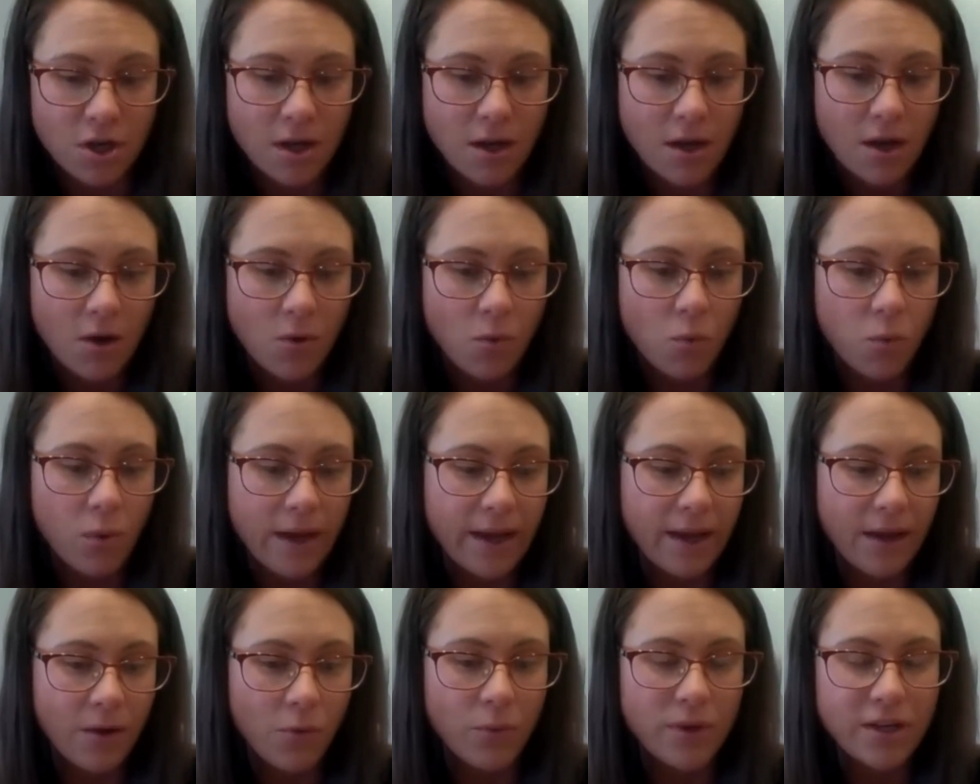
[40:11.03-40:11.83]
where
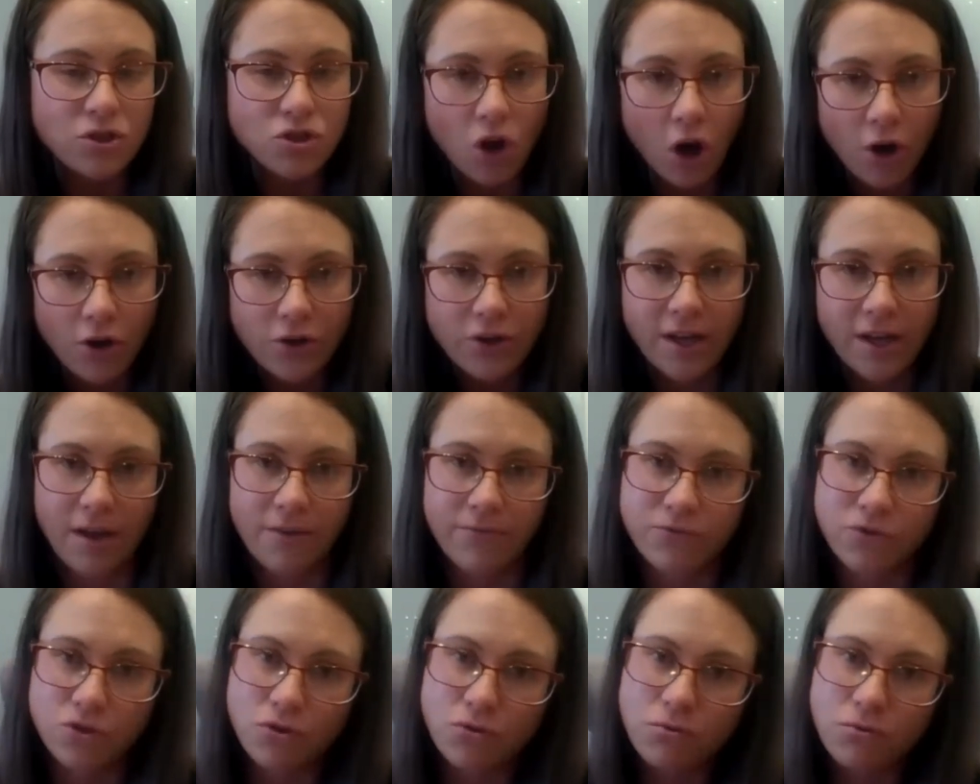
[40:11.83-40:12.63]
we don't have
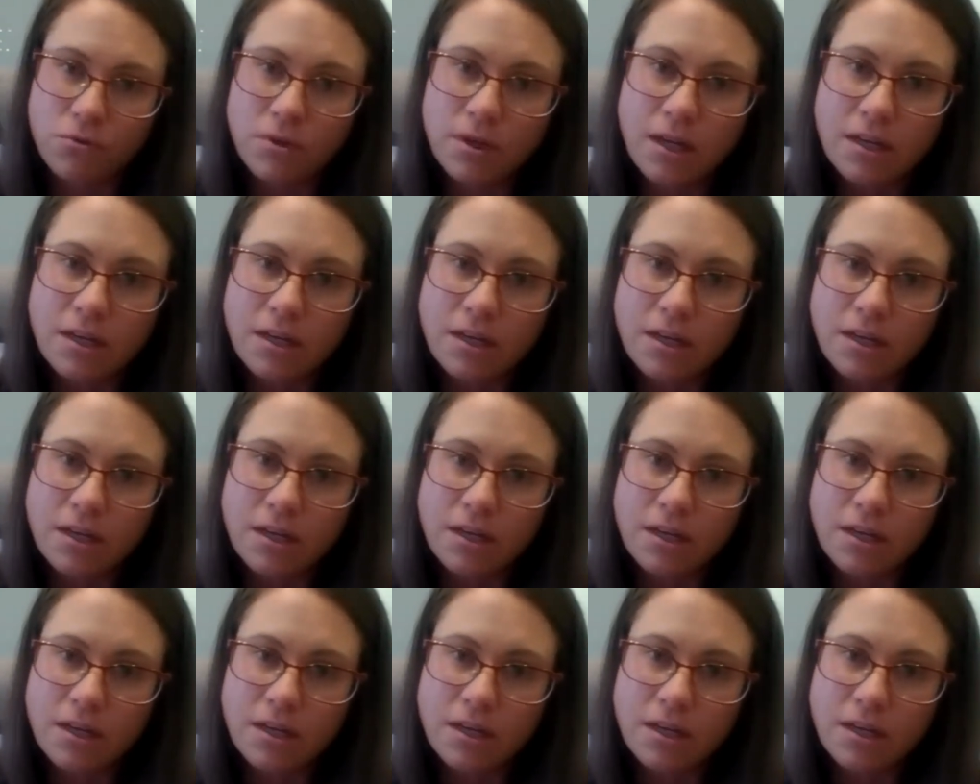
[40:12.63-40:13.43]
to
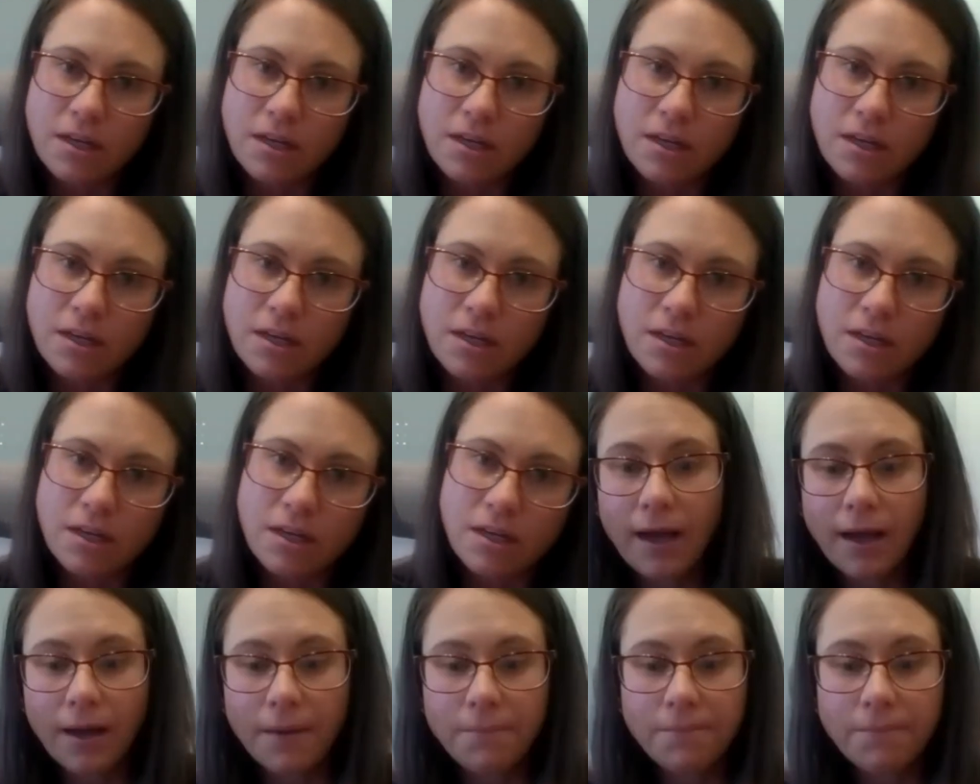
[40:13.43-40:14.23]
necessarily go
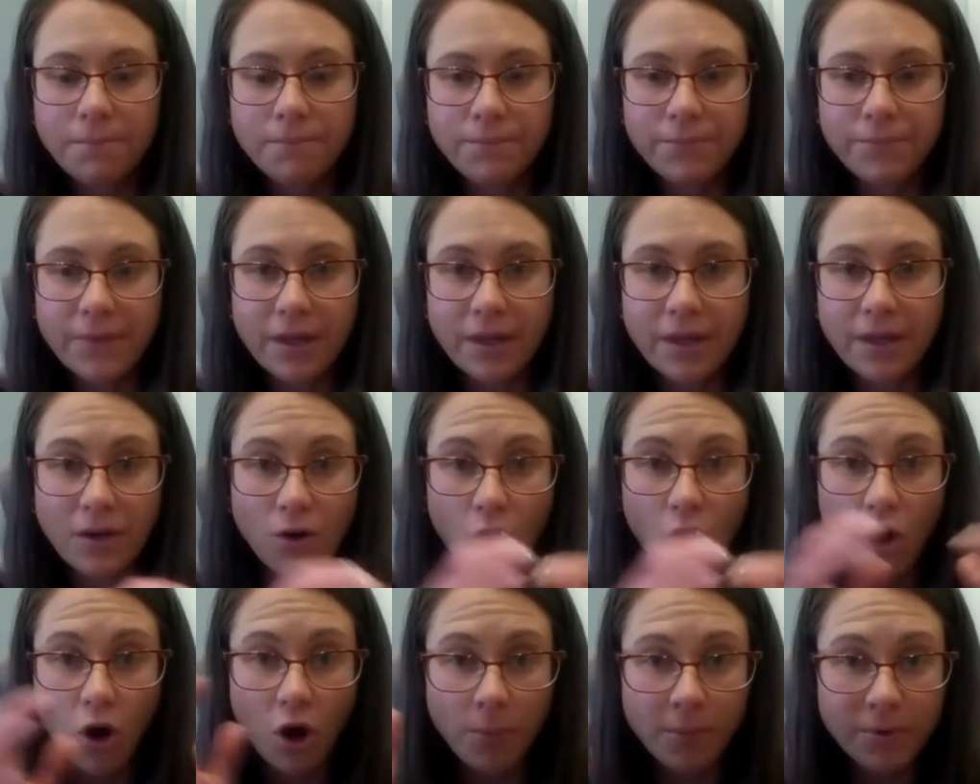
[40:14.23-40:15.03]
through
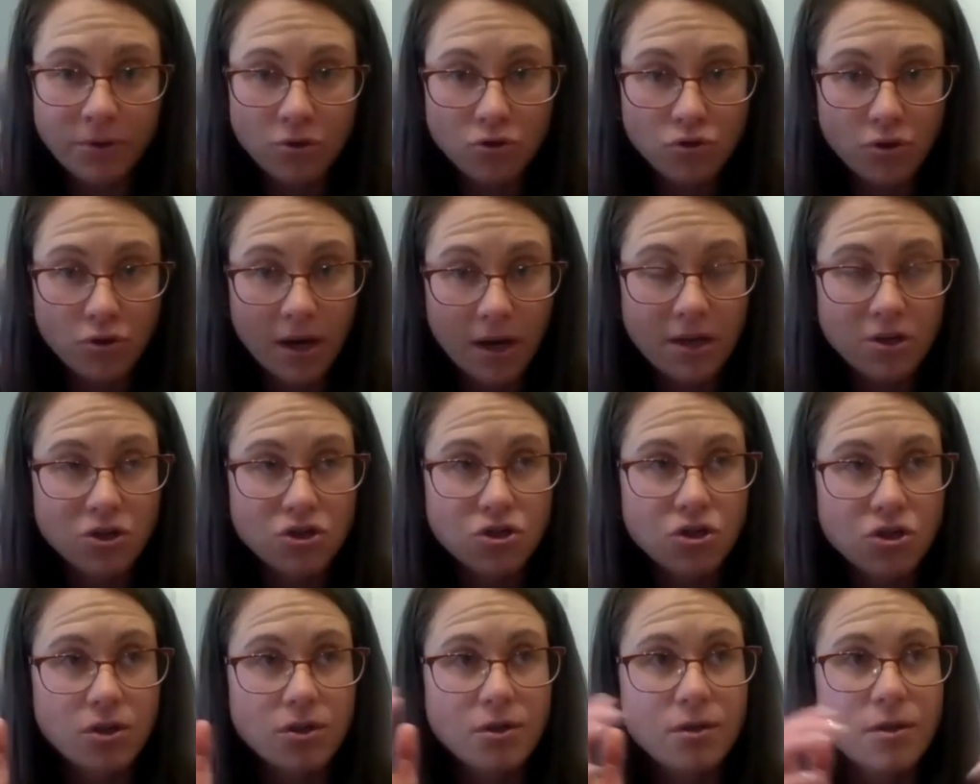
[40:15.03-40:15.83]
an
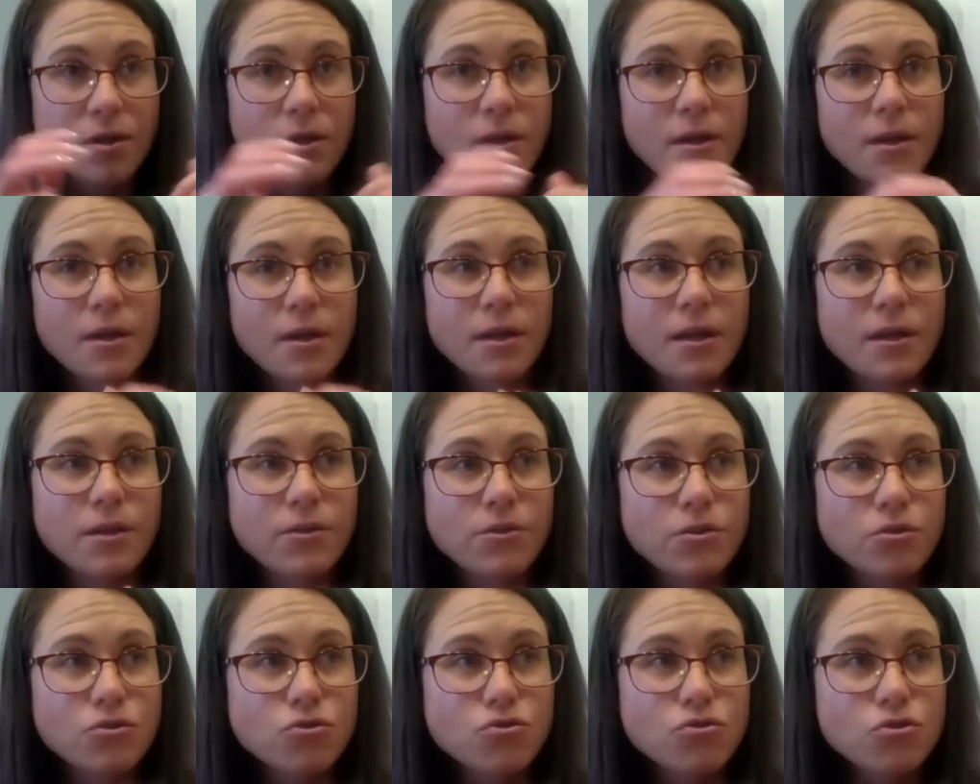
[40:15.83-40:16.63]

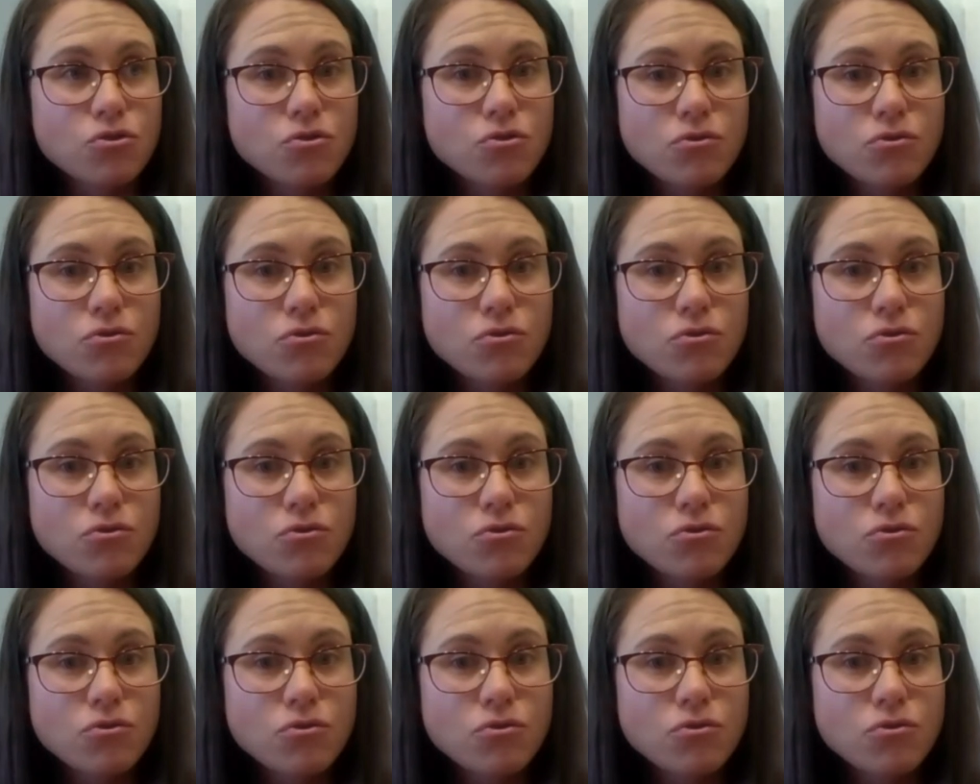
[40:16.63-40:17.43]
arbitration in the
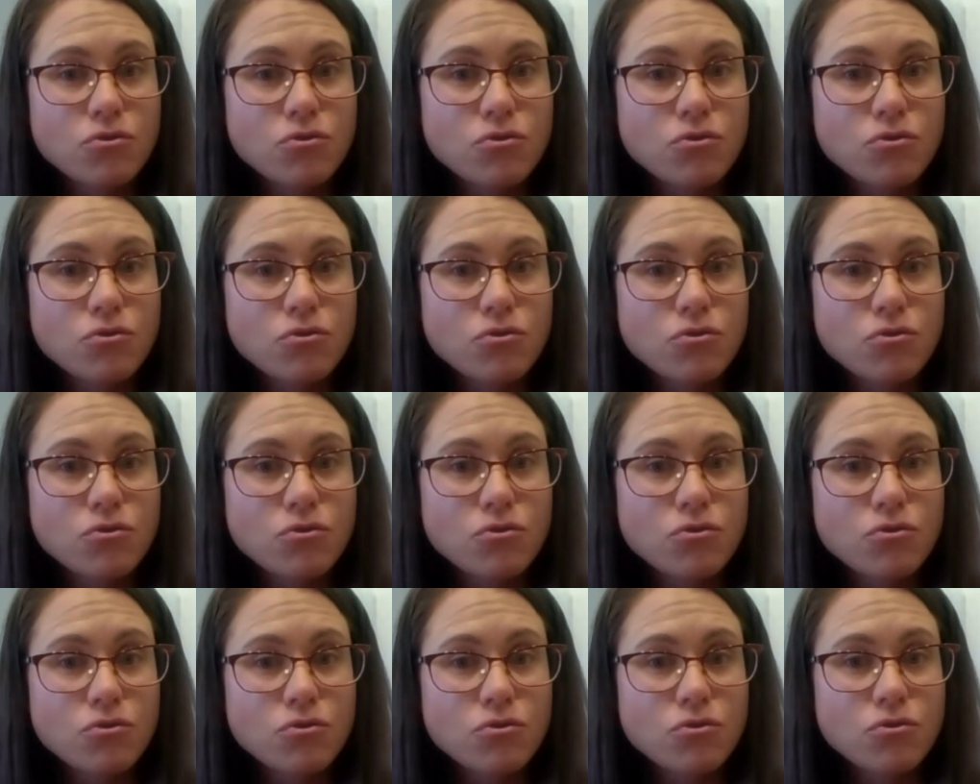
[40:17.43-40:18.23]
true sense,
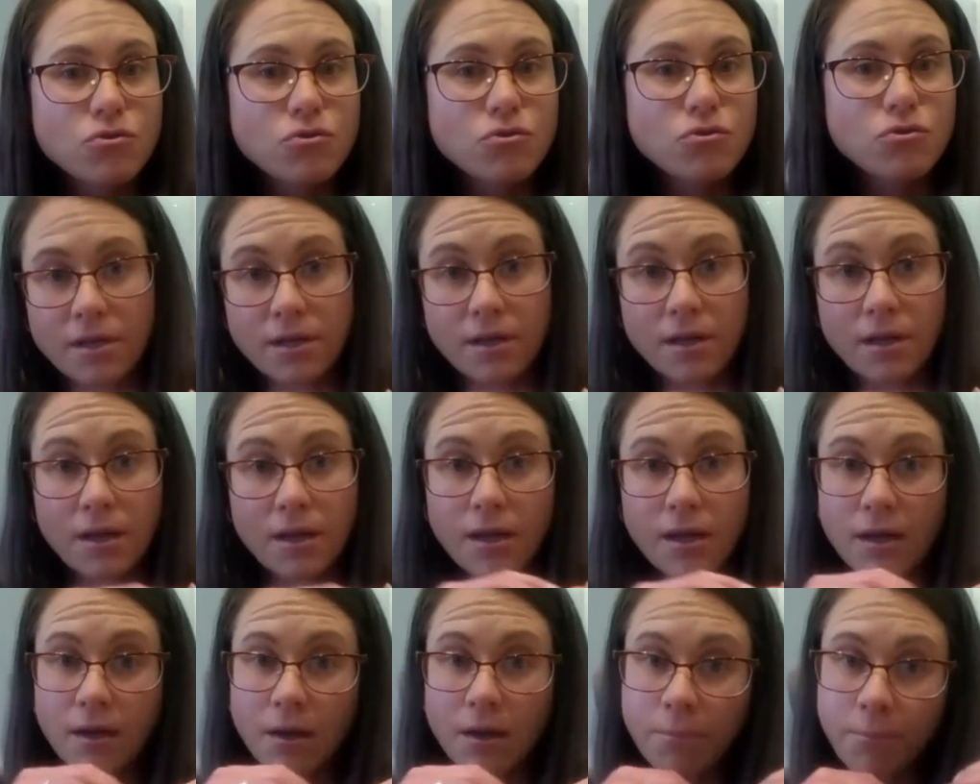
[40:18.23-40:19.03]
where we can
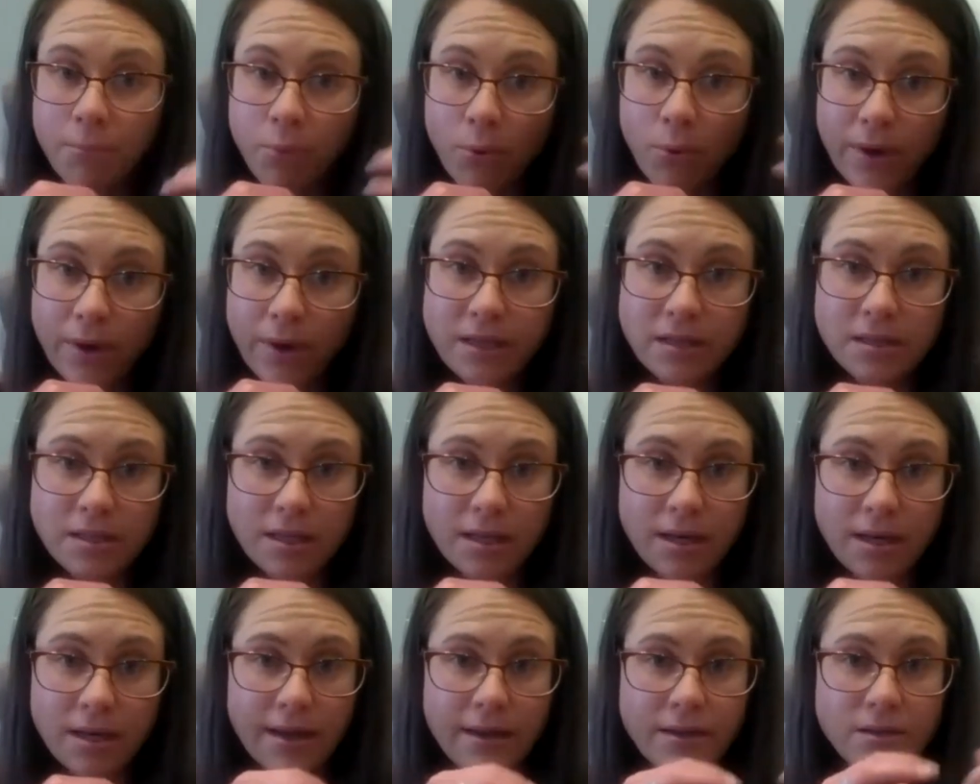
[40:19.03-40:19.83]
actually
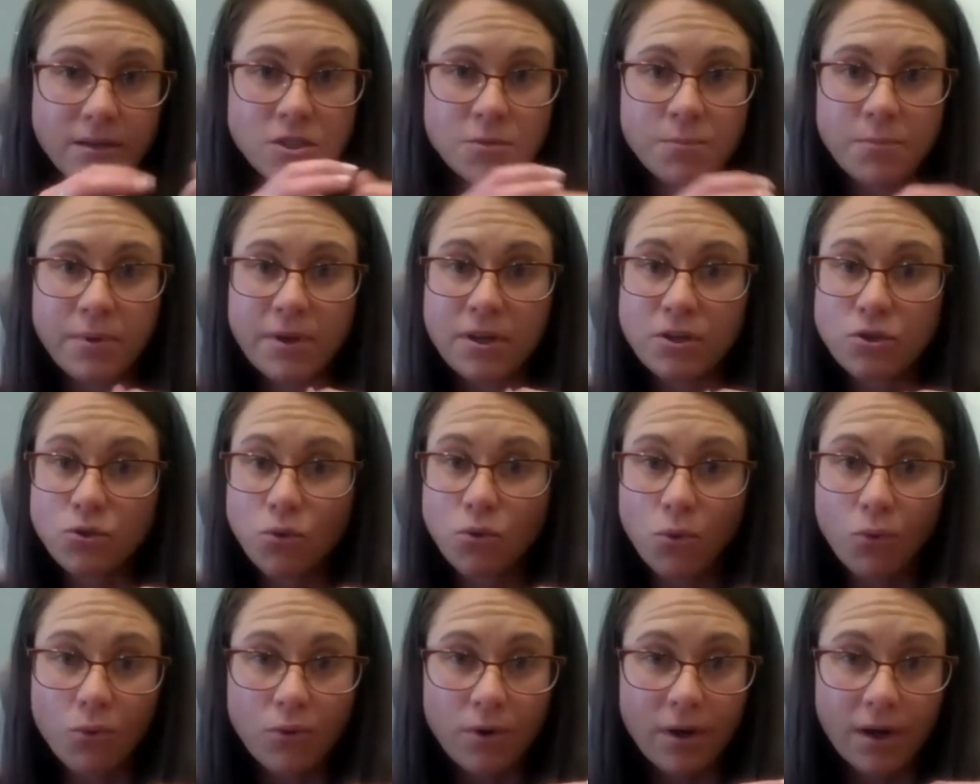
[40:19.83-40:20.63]
appoint an
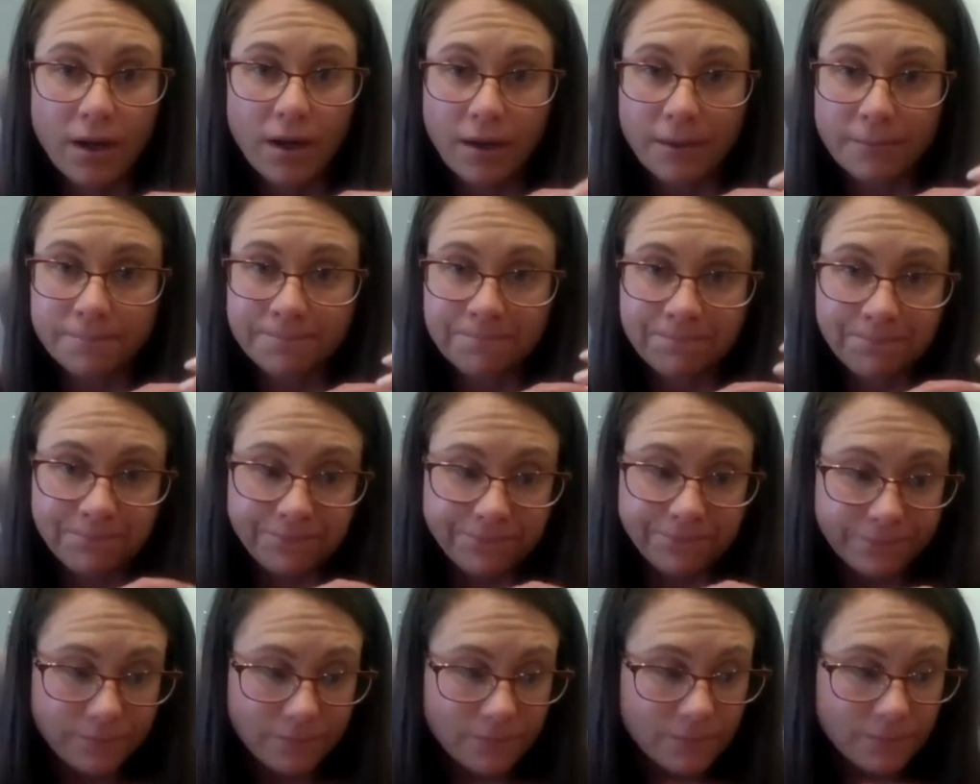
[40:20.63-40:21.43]
expert
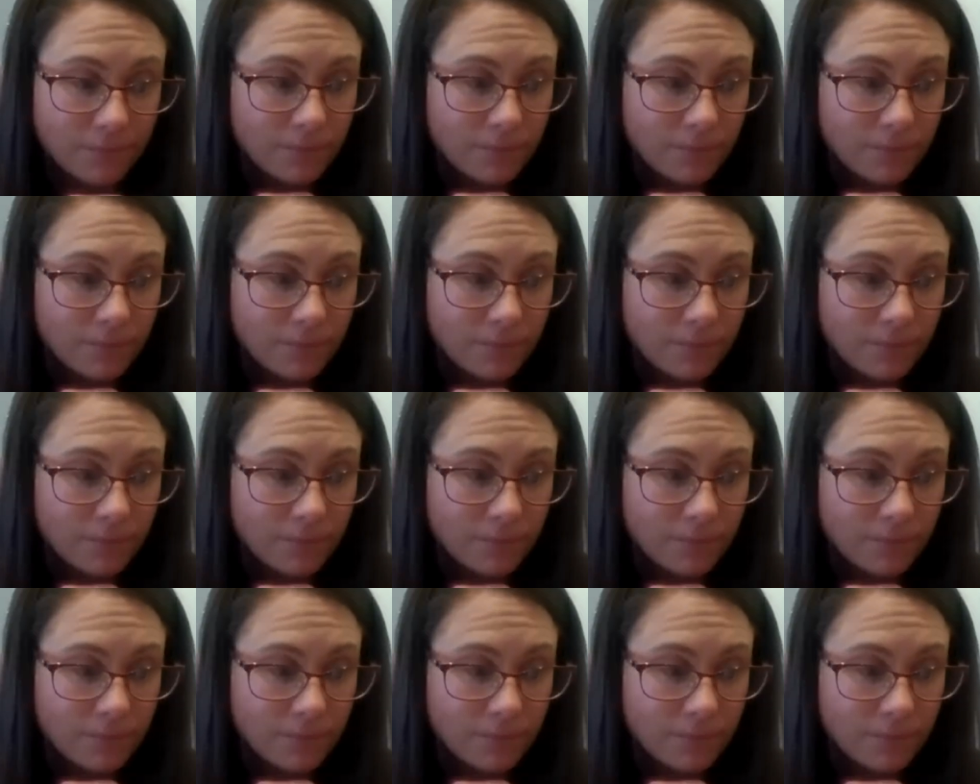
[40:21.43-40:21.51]
or